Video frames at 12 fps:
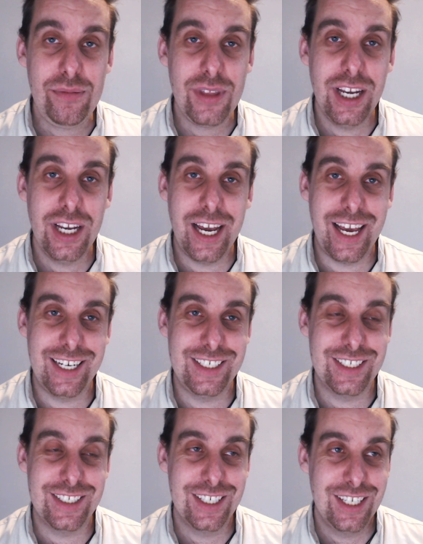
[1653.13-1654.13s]
And
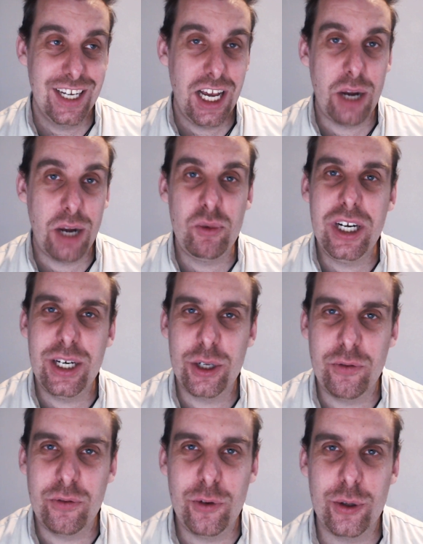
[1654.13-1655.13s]
I'm really looking
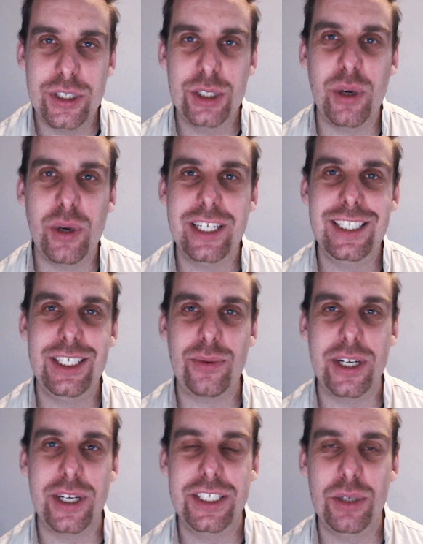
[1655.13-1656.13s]
forward to
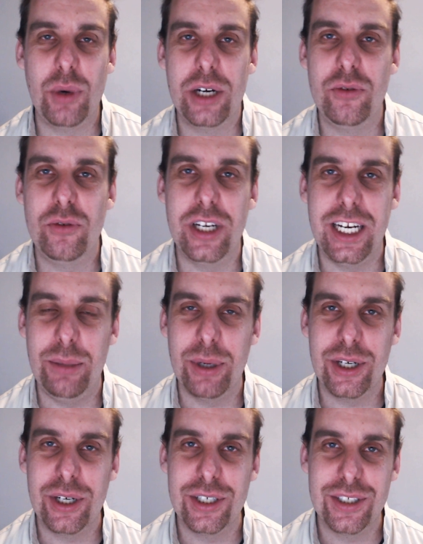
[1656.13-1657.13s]
2021, really,
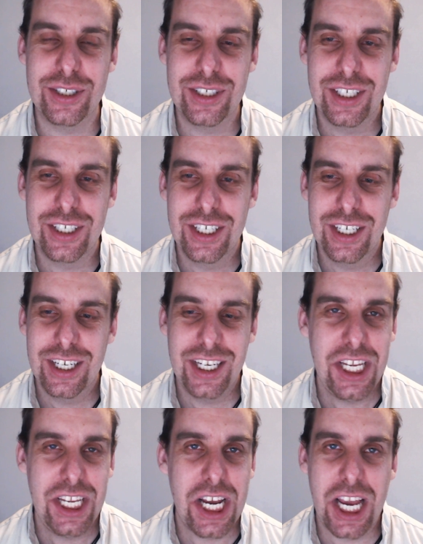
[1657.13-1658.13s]
because, you
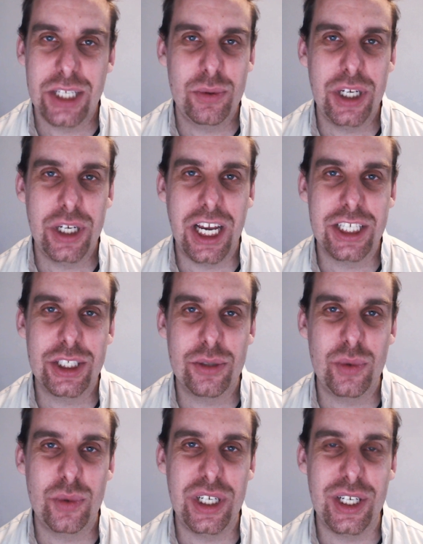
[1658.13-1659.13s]
know, as
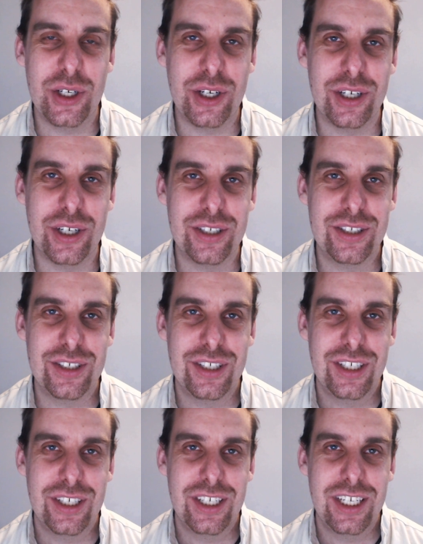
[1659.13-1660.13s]
we look at
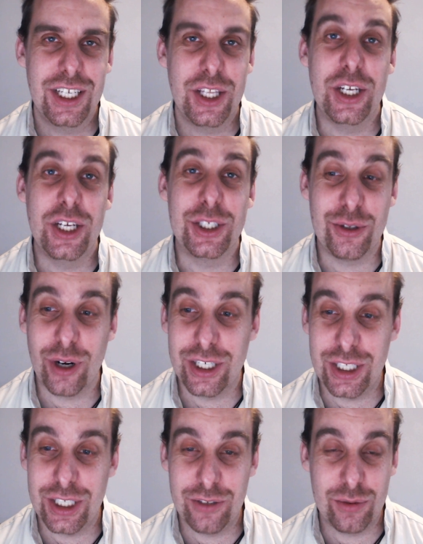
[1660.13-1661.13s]
the astrology
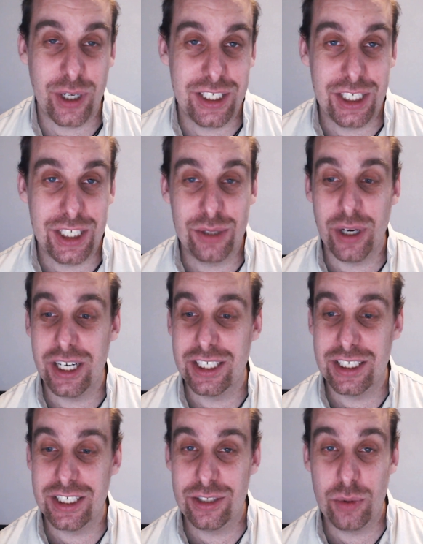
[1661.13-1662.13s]
of
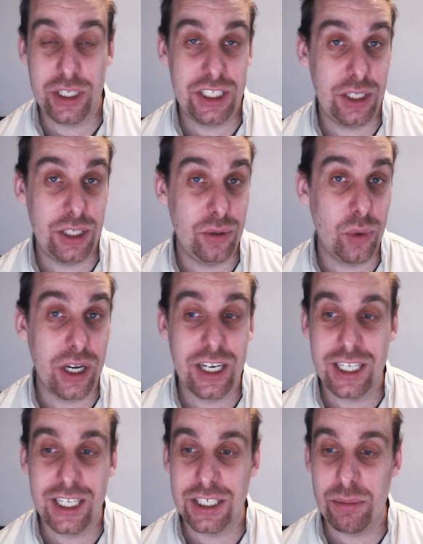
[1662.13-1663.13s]
2021,
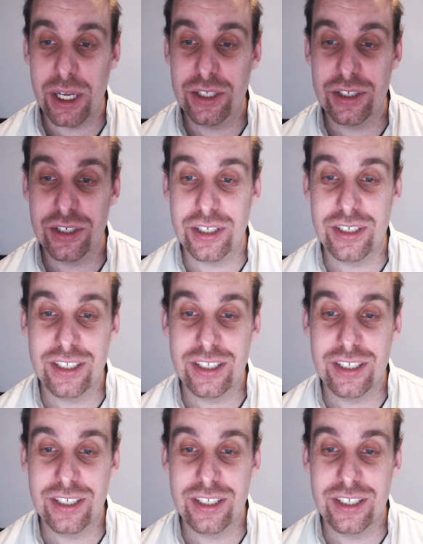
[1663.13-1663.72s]
as I mentioned,